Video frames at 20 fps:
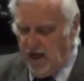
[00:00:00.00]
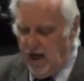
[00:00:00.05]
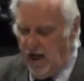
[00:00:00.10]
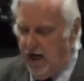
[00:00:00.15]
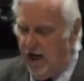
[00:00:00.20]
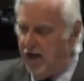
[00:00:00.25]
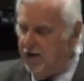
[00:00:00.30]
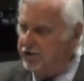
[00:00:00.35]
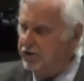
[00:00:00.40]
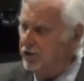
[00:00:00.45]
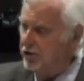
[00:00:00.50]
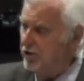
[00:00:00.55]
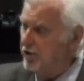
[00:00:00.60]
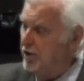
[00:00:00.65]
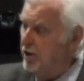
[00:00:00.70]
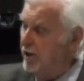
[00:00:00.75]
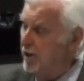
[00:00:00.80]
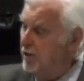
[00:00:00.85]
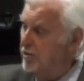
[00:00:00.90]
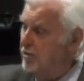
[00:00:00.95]
unto
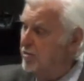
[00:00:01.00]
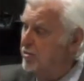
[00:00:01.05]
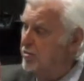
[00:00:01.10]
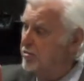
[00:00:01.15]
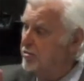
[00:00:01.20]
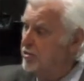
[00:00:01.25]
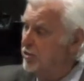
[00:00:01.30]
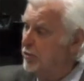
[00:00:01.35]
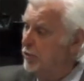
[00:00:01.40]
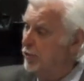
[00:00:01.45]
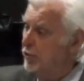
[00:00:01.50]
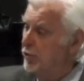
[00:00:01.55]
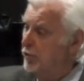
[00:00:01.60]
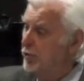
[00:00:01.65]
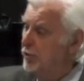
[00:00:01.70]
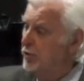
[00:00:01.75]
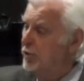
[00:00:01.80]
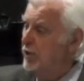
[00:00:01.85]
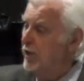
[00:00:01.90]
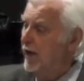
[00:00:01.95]
the
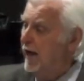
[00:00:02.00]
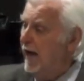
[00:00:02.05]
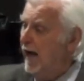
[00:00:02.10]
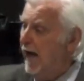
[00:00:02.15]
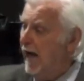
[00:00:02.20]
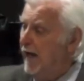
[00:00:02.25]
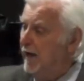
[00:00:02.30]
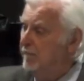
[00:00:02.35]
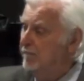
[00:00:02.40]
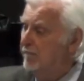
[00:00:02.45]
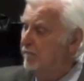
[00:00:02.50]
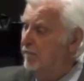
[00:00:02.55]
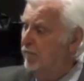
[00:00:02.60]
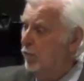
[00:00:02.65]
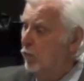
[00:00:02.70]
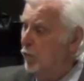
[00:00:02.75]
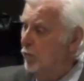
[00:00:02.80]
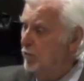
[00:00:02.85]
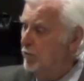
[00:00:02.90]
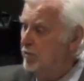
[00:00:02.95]
third and
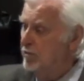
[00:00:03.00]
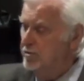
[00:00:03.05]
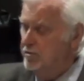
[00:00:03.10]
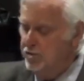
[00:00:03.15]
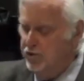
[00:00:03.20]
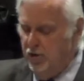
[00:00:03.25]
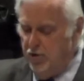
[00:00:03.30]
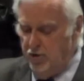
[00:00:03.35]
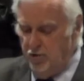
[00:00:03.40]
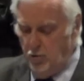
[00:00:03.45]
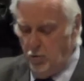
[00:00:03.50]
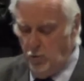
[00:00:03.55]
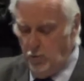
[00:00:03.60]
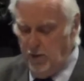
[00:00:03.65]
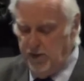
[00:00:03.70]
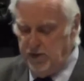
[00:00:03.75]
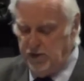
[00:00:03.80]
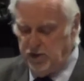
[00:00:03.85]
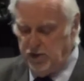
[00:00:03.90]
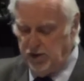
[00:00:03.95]
fourth
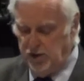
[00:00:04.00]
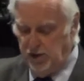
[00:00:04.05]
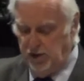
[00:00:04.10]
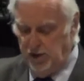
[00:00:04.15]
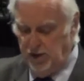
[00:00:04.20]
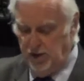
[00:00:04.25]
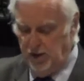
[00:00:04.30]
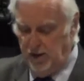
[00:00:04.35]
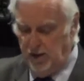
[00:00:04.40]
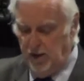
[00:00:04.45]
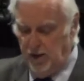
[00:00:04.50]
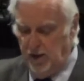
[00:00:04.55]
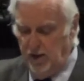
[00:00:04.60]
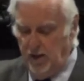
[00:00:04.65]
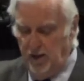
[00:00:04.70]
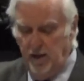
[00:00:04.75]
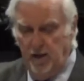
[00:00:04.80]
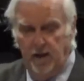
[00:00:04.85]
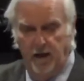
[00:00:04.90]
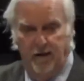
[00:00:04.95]
generation
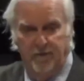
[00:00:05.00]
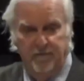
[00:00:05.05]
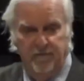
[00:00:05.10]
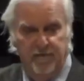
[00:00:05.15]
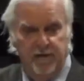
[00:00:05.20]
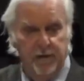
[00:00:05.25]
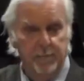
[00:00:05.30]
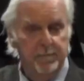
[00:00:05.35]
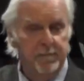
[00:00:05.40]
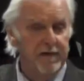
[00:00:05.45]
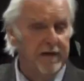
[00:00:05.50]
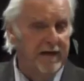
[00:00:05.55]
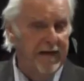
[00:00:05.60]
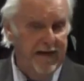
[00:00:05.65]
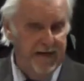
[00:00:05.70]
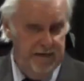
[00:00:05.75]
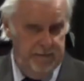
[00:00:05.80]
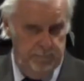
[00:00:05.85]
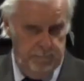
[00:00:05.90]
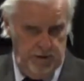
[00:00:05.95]
of them that
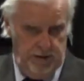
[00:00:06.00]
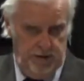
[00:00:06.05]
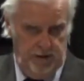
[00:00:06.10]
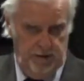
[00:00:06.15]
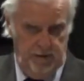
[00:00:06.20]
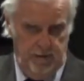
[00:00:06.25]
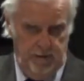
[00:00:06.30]
hate me.